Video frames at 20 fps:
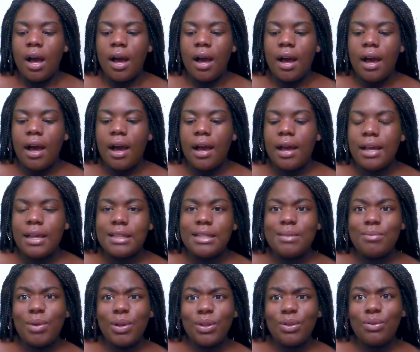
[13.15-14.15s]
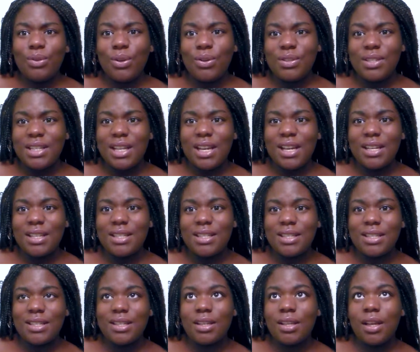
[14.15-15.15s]
I did my glucose
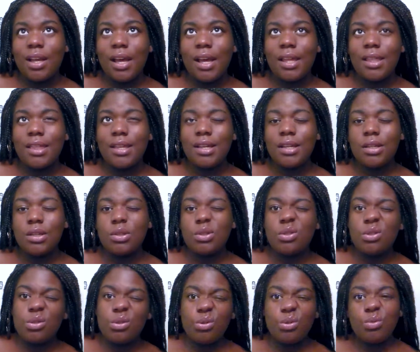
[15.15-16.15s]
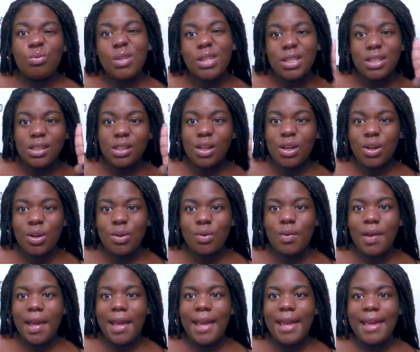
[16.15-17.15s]
test I think 2 weeks
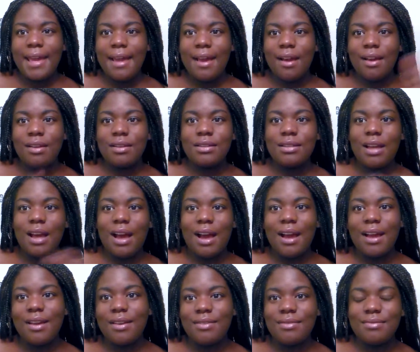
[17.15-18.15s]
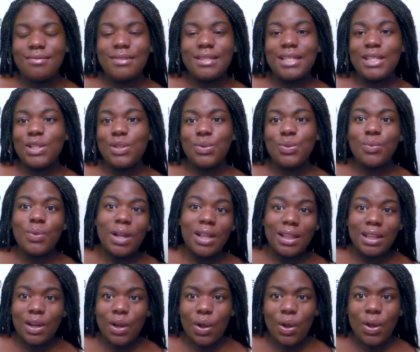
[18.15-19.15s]
ago, and I didn't do
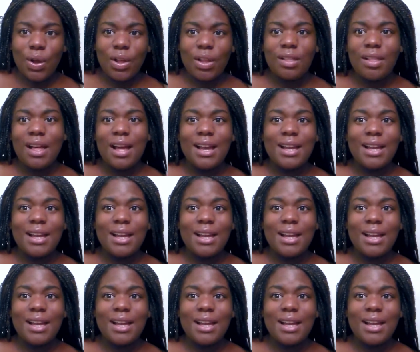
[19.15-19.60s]
well at all.